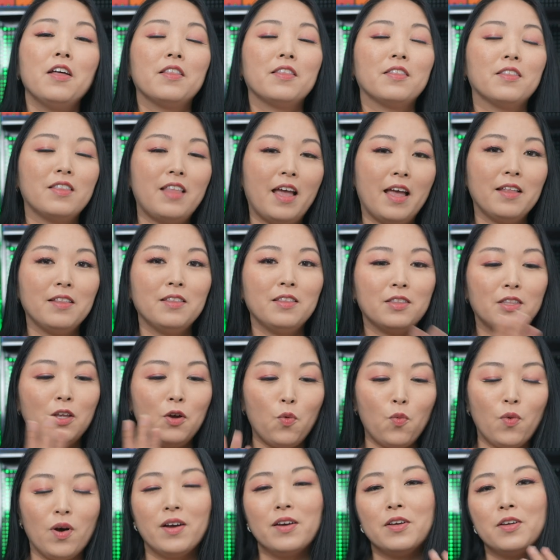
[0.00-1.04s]
than the
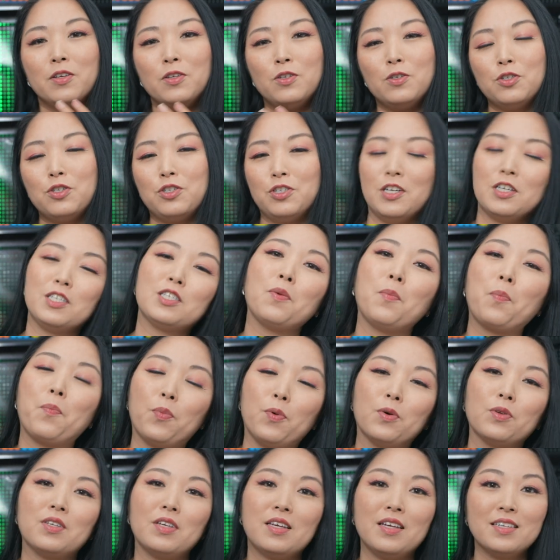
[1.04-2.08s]
one you just
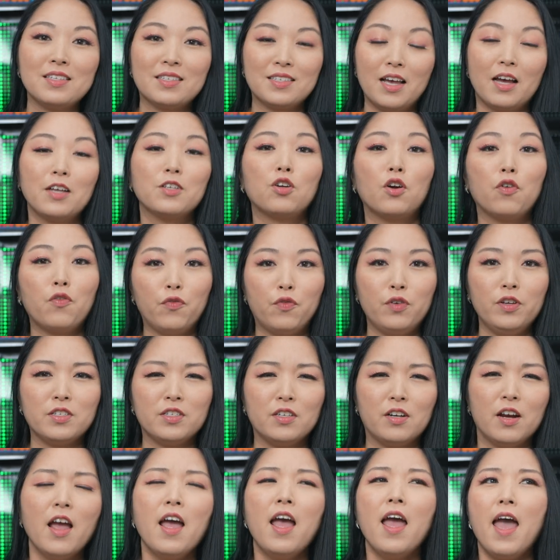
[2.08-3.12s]
put inside your
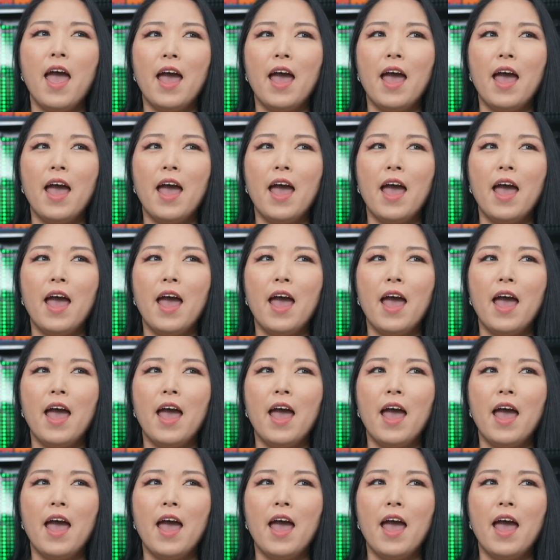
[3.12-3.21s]
freezer.